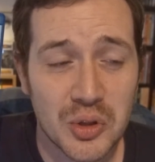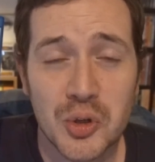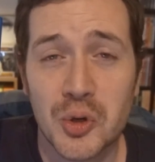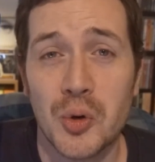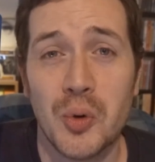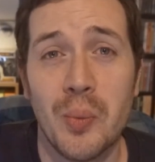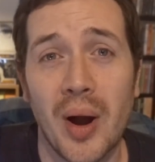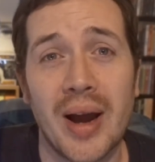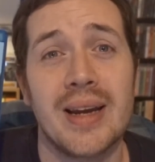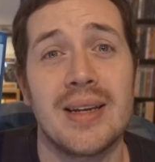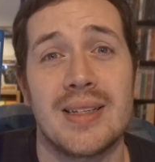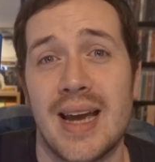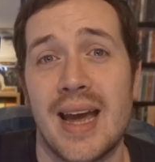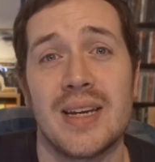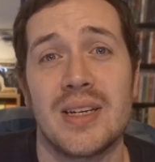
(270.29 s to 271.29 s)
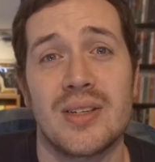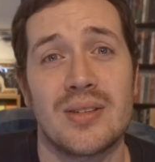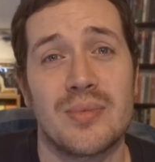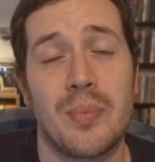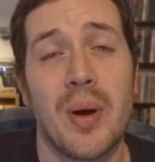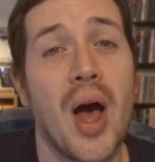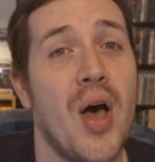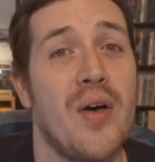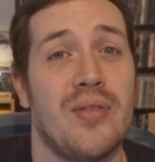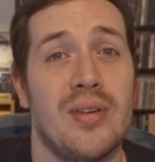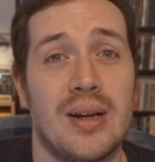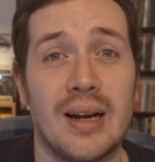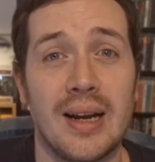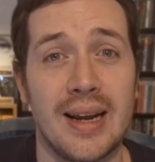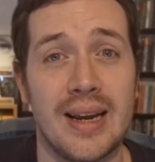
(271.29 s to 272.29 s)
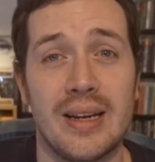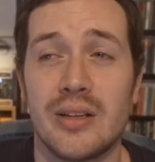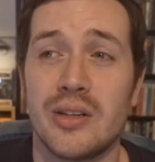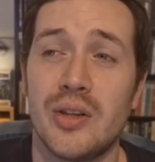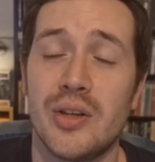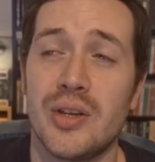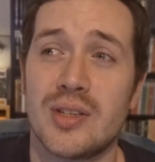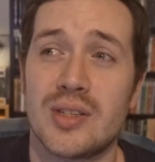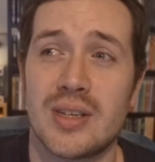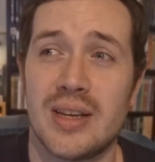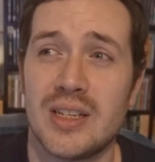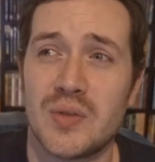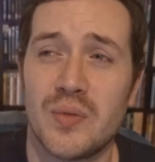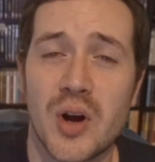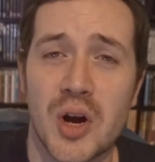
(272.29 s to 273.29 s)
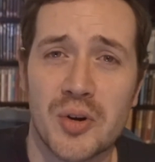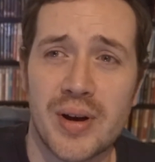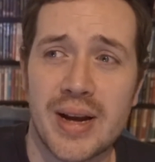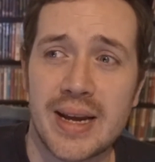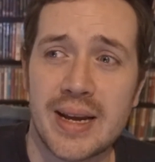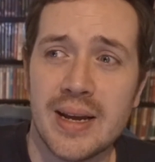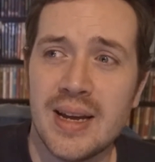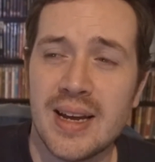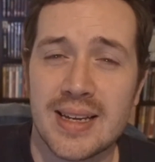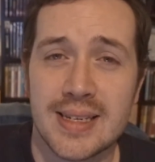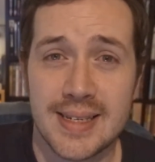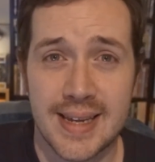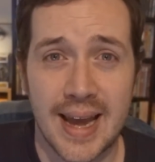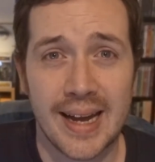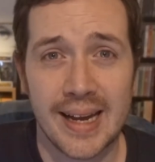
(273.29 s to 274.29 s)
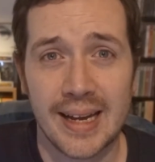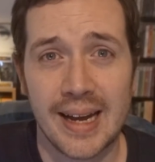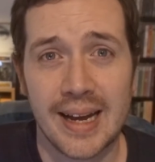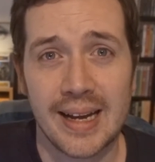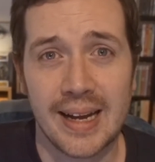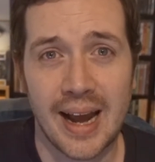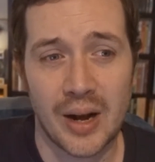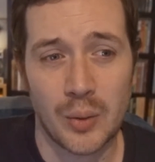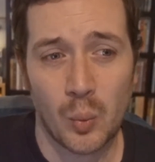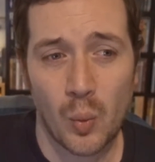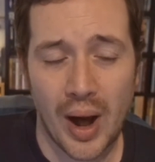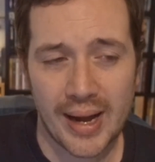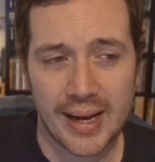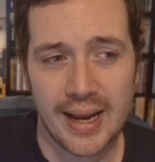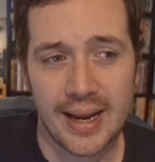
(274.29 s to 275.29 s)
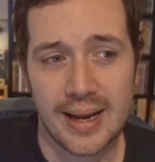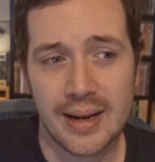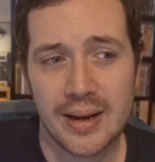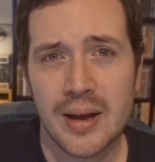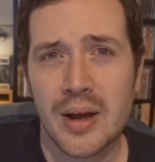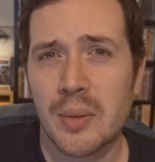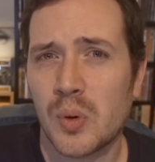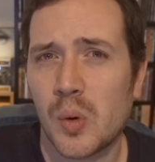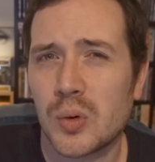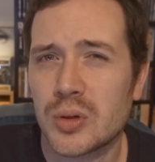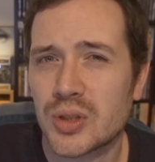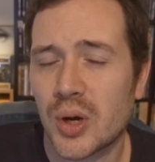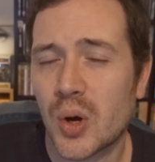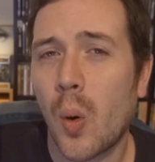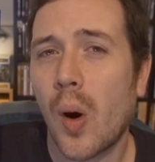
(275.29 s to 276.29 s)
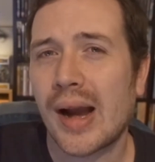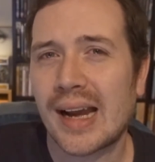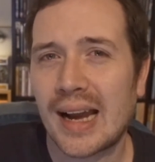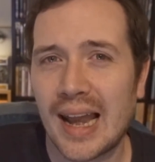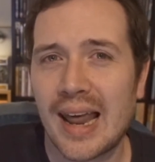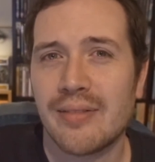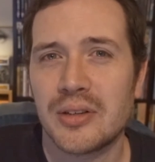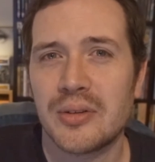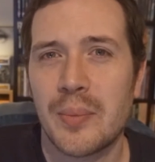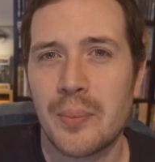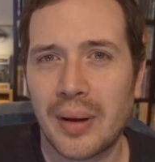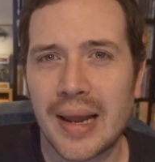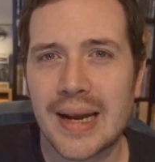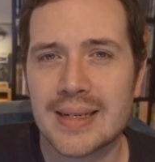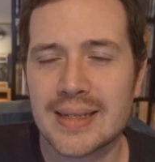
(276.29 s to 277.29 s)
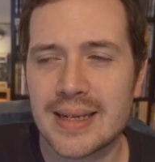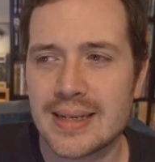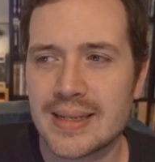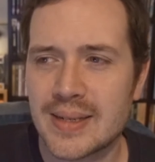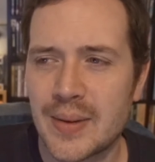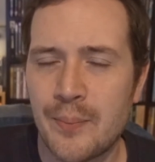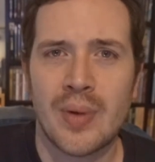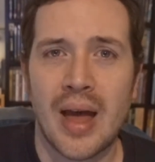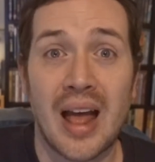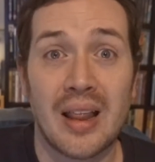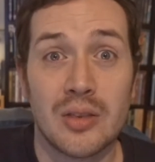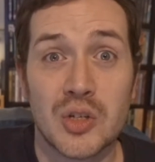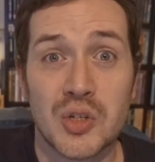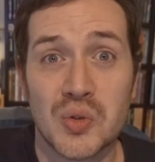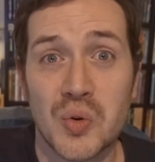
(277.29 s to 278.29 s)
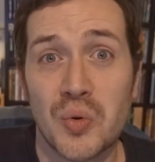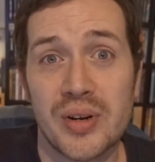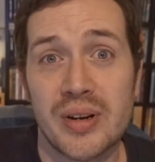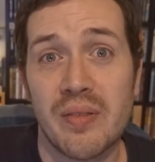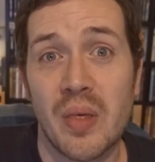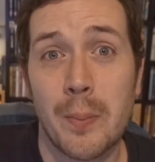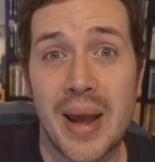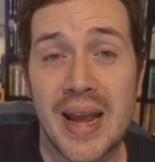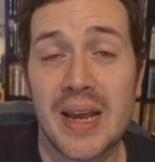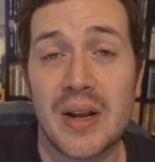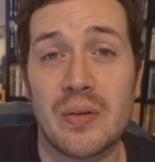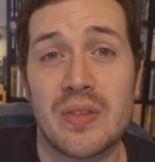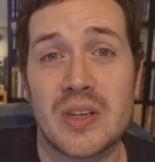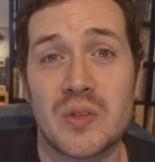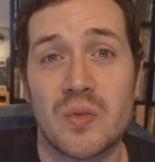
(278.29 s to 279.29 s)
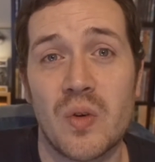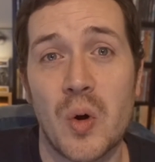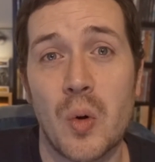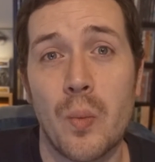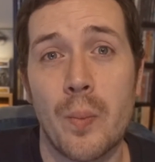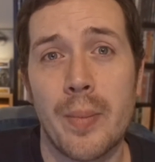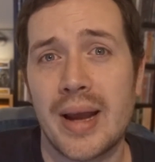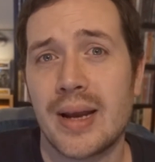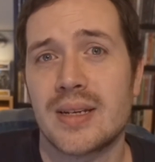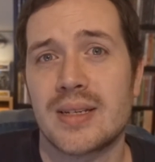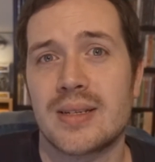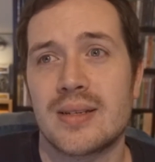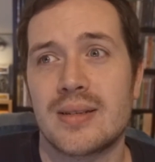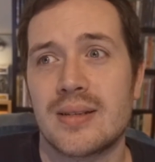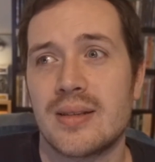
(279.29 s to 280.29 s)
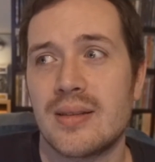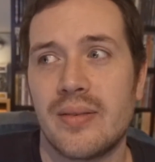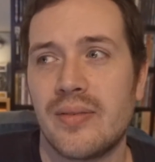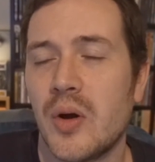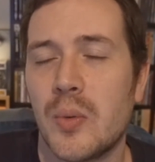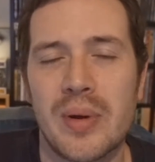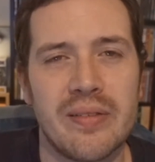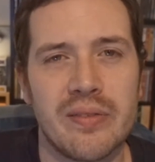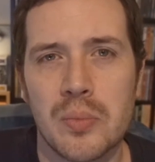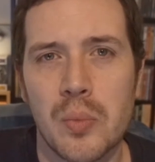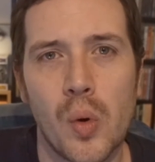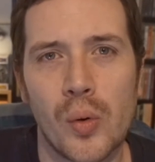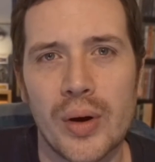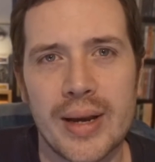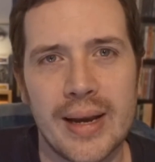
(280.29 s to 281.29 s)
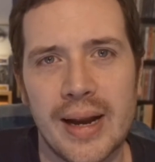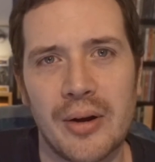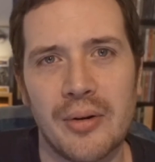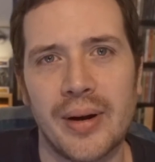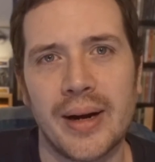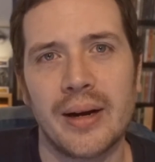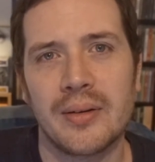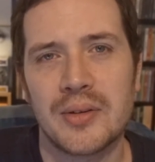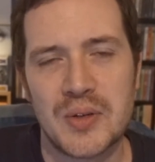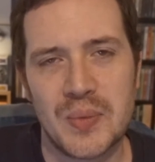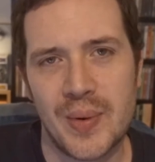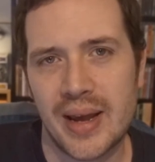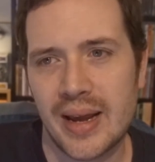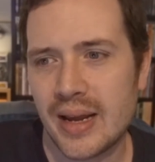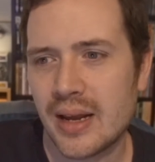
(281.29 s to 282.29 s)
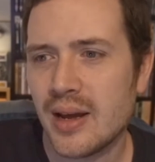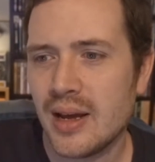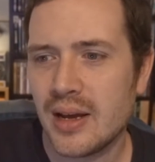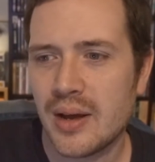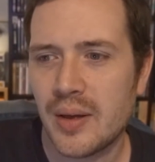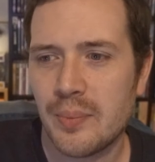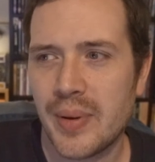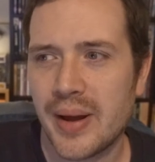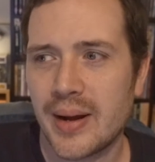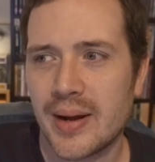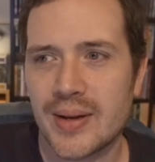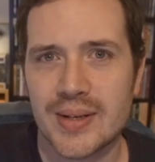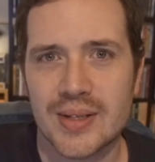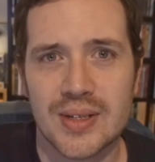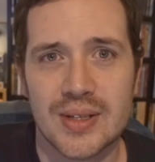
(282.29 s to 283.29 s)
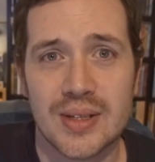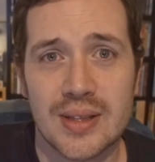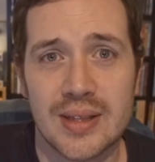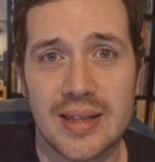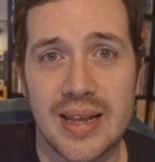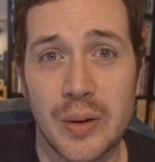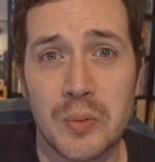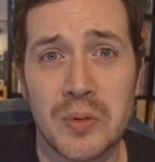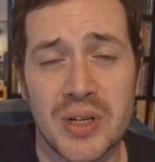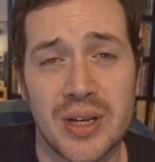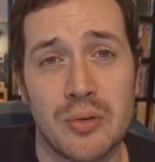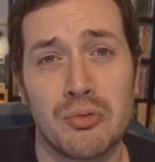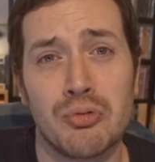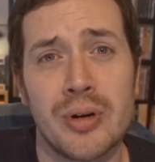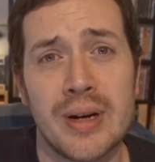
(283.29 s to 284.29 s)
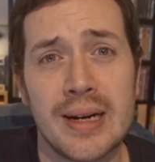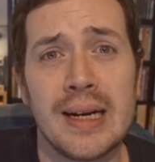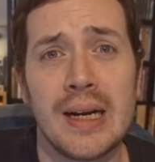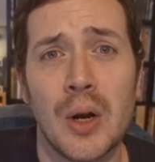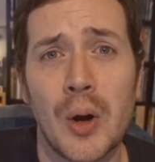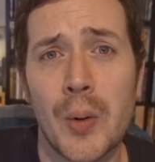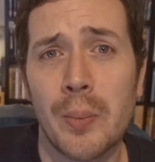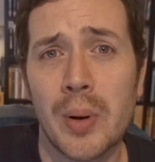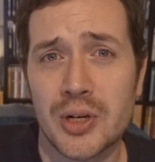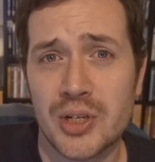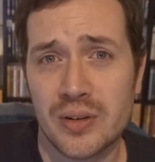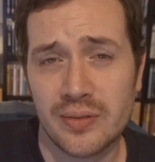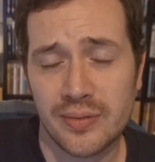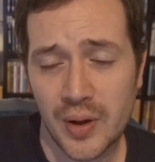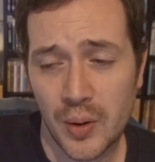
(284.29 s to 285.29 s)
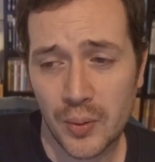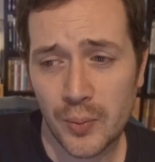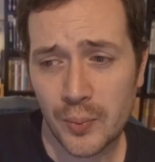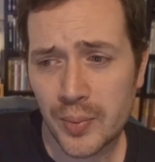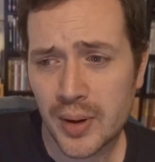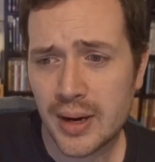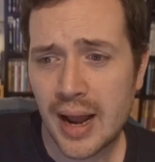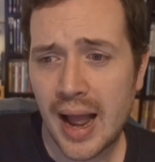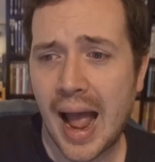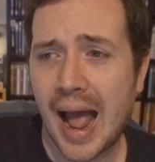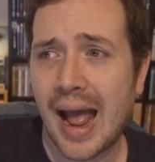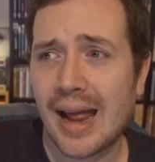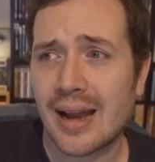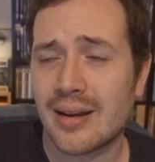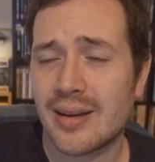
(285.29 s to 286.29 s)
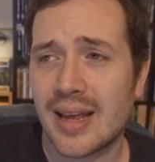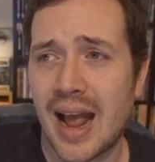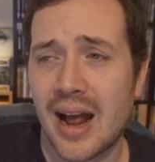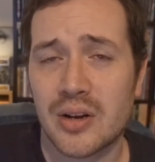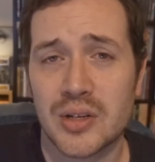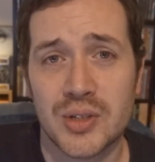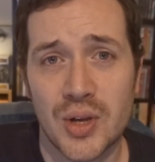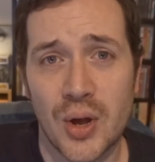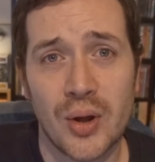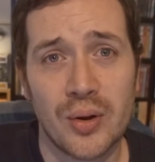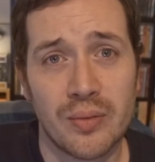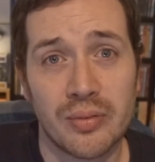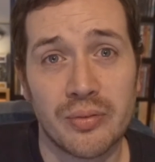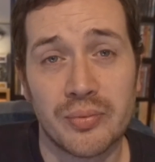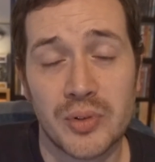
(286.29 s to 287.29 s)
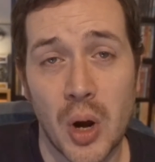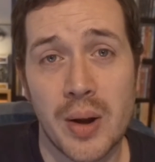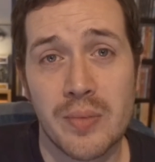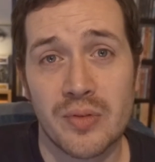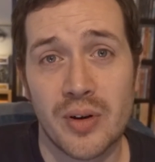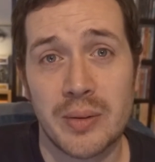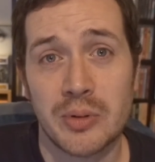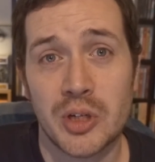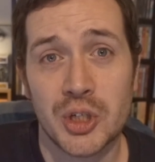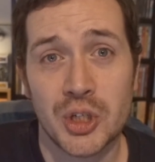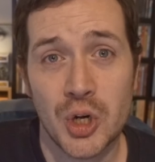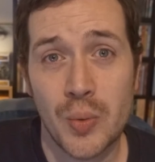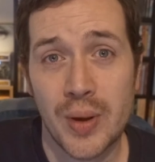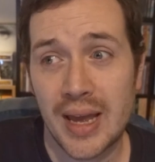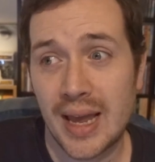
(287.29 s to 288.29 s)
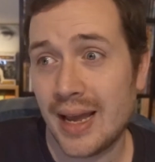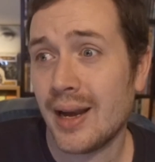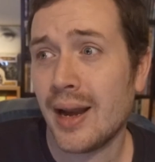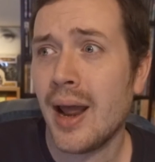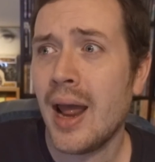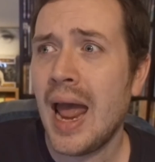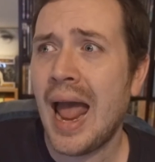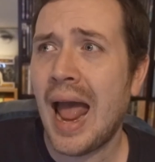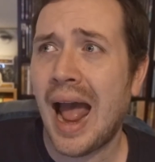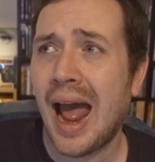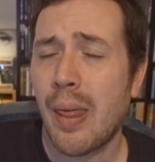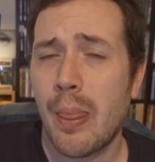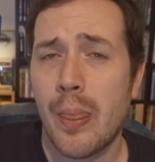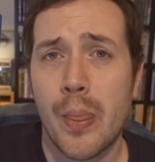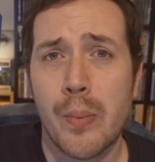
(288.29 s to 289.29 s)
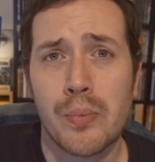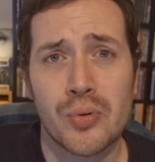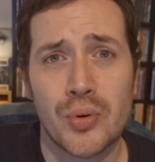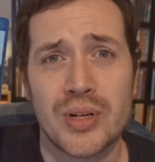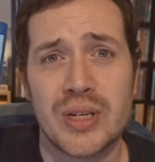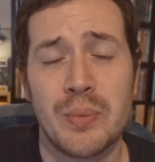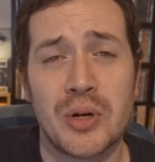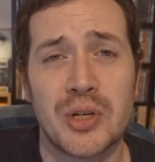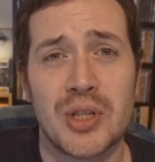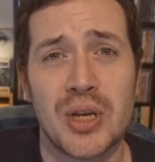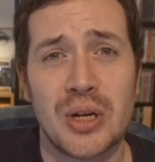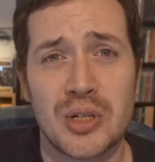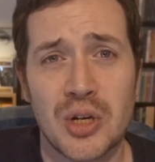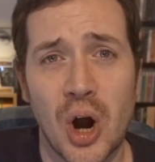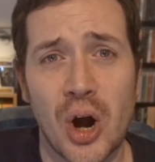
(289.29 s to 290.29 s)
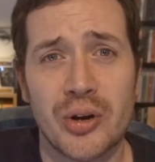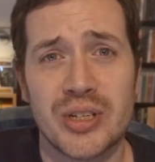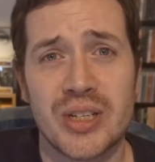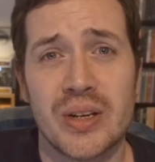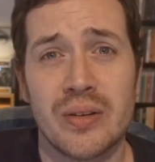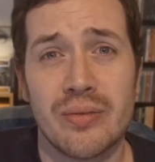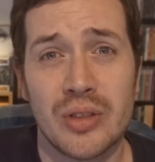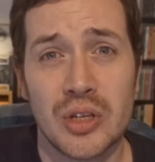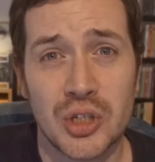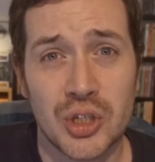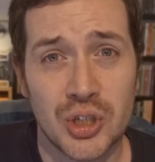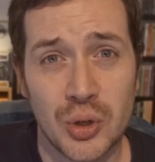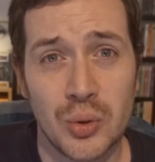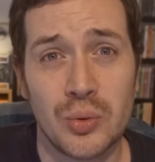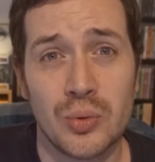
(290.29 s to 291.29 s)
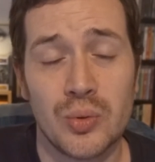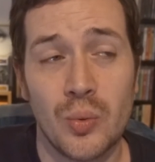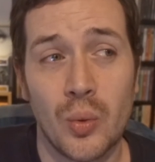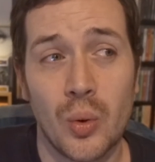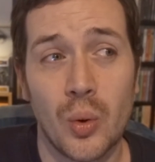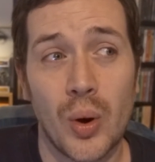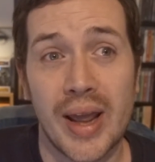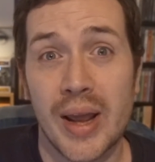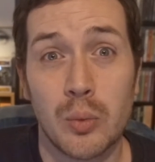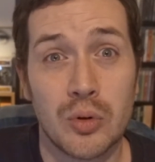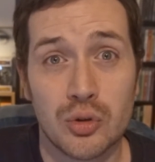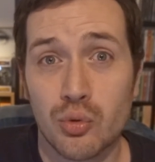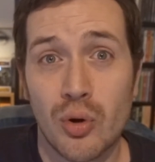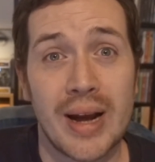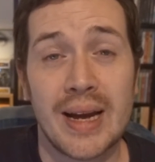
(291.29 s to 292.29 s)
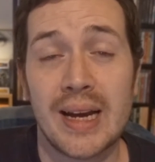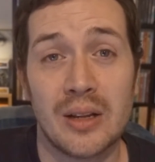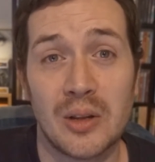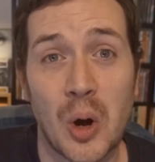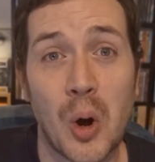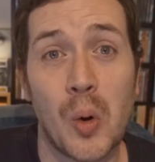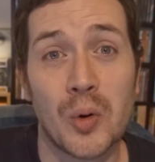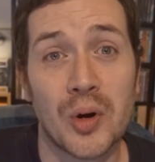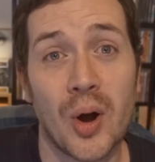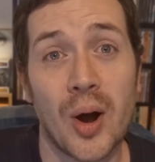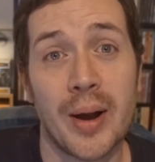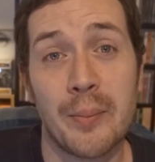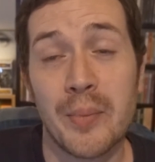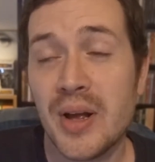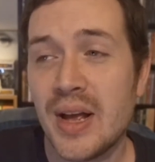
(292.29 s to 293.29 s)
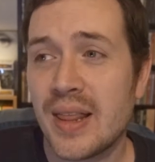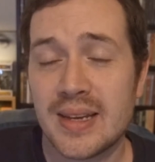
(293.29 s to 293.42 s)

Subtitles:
to my taste perfectly. It's very zany and wacky, but also quite clever in places. And the story of the making of this film makes the film even more endearing to me, because it was a really low budget film and they had a certain time frame to shoot it in, and pretty much the entirety of the shoot it was raining the whole time.